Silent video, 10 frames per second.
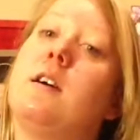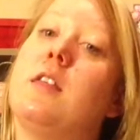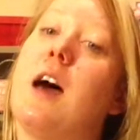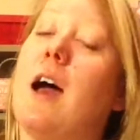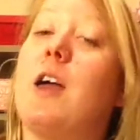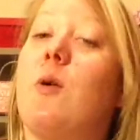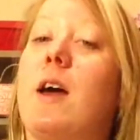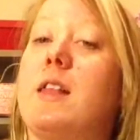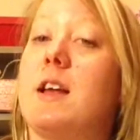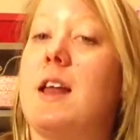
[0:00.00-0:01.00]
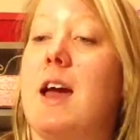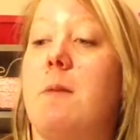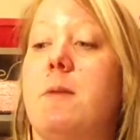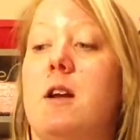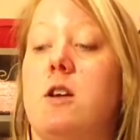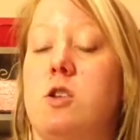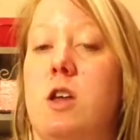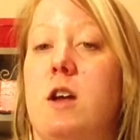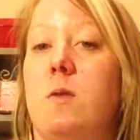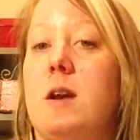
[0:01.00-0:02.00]
the IUI is going to happen on
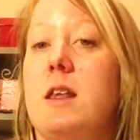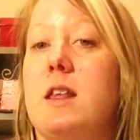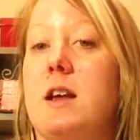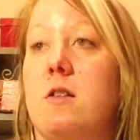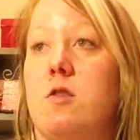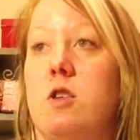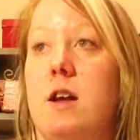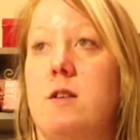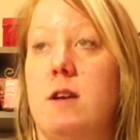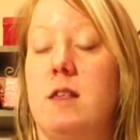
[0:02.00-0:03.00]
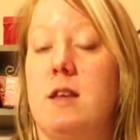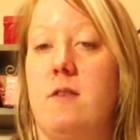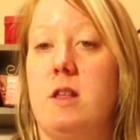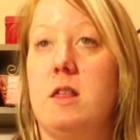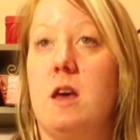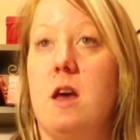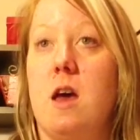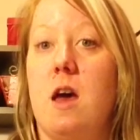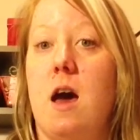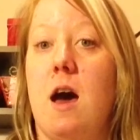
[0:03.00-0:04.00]
July 26th or July
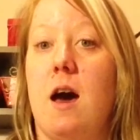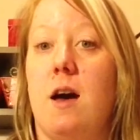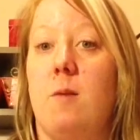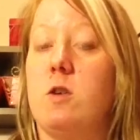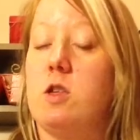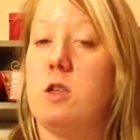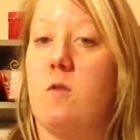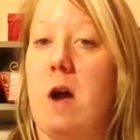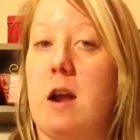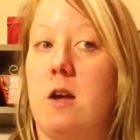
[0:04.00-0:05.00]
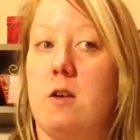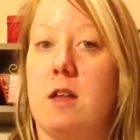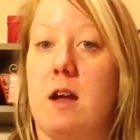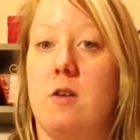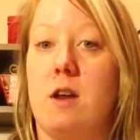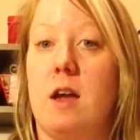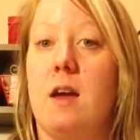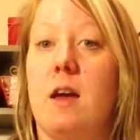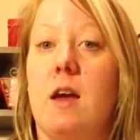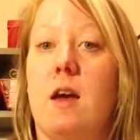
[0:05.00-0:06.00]
27th, which is Friday or
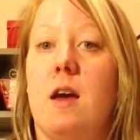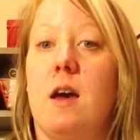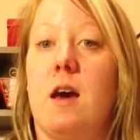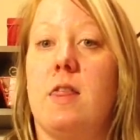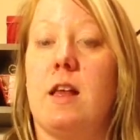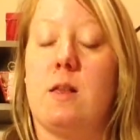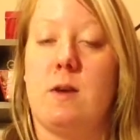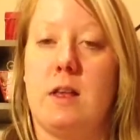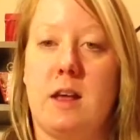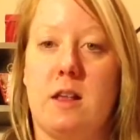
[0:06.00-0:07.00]
Saturday. That's what I think